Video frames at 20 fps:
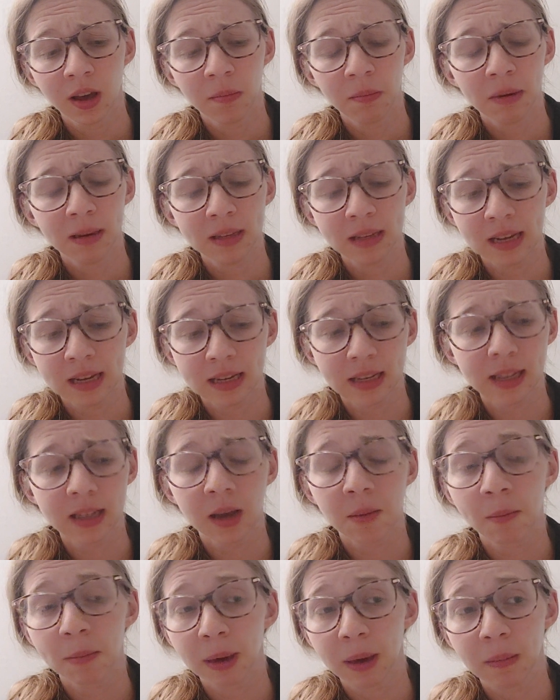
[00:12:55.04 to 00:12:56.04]
But yes,
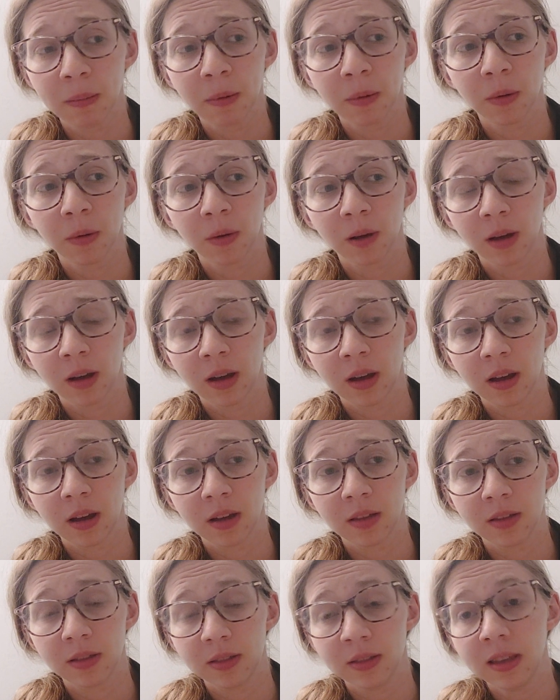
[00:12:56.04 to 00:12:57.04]
some people
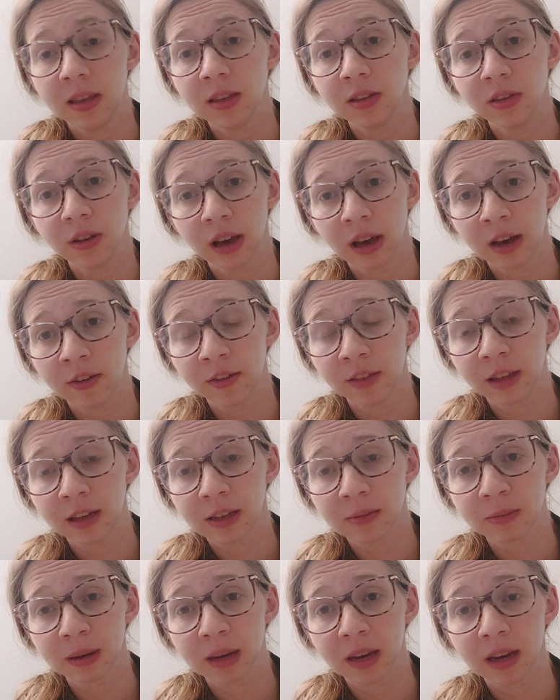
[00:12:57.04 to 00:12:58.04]
need to have
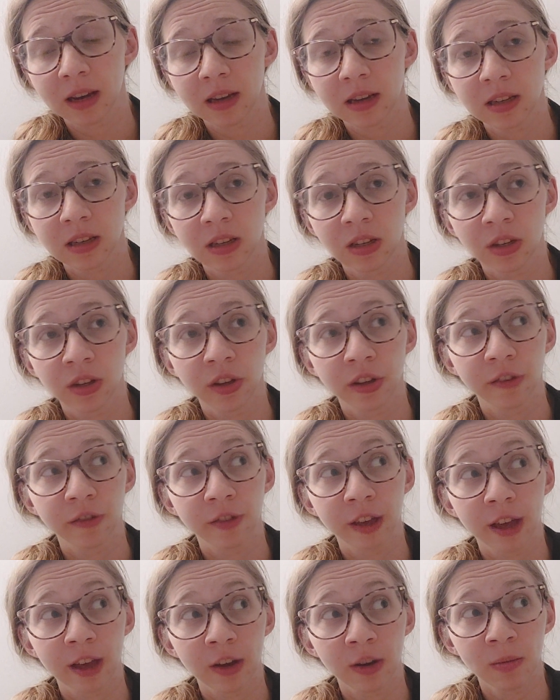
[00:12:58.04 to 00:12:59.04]
that because none of
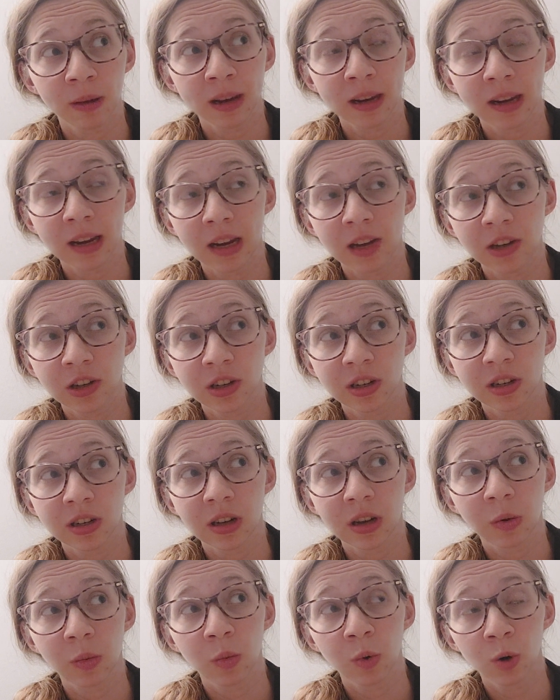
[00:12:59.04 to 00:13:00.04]
the other
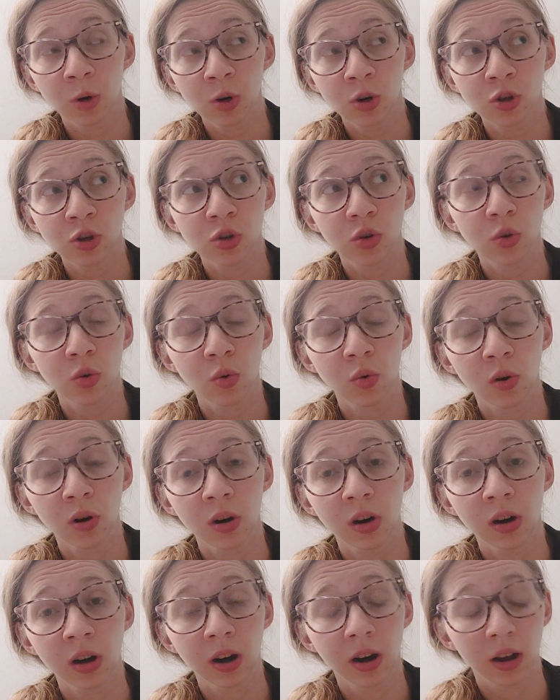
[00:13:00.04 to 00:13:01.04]
medication works,
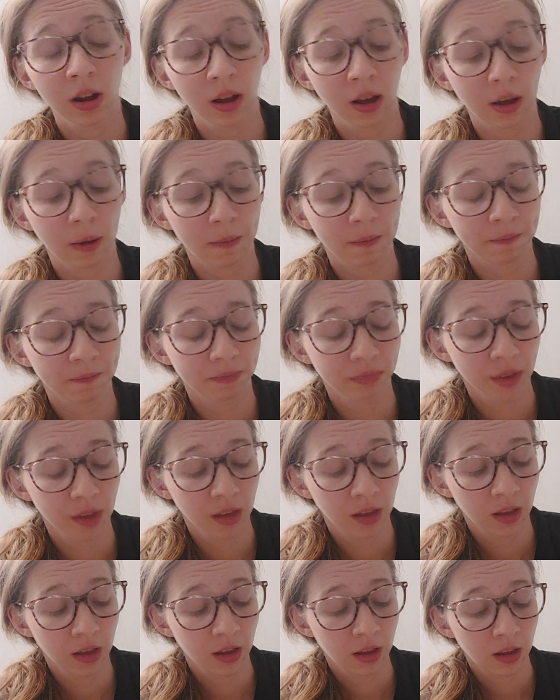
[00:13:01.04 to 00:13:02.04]
or there
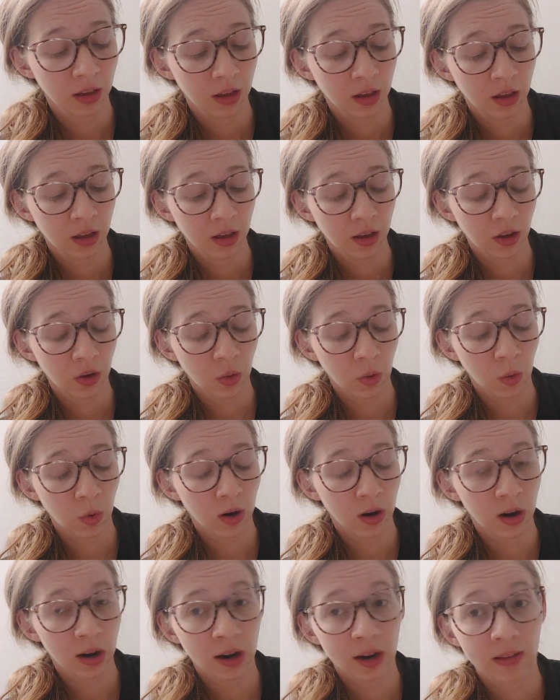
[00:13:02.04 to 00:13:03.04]

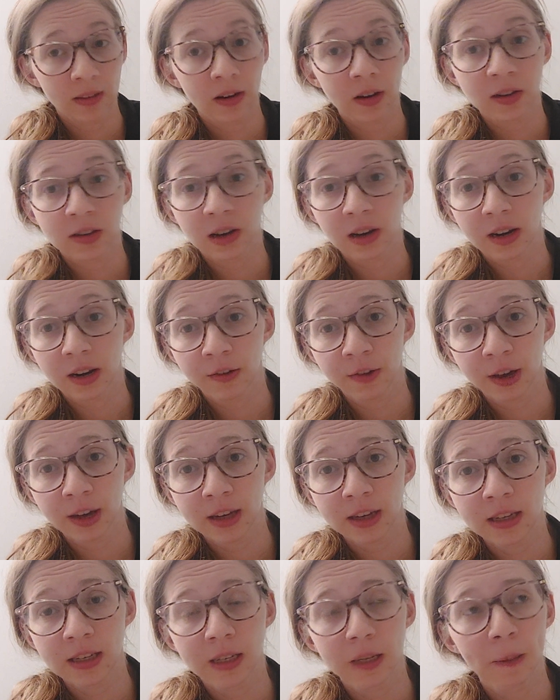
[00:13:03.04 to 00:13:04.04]
are side
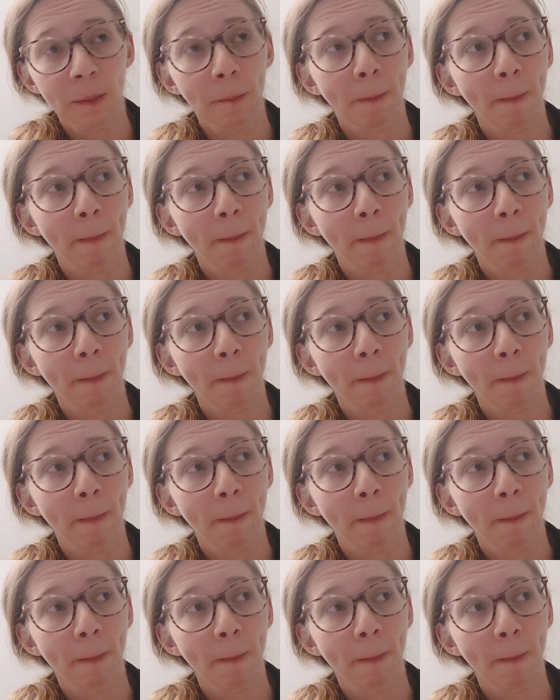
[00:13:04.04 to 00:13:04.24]
effects.